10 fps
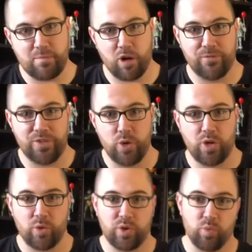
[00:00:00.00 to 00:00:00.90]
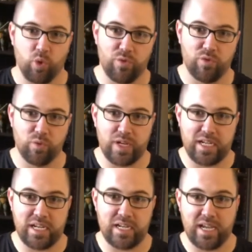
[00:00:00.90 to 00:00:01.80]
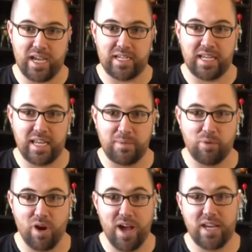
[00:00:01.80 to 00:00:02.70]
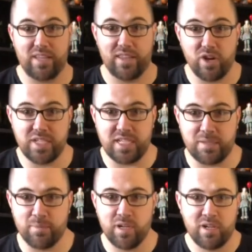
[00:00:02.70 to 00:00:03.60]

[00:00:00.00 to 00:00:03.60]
are feuding with Wolverine and Kitty Pryde and their team.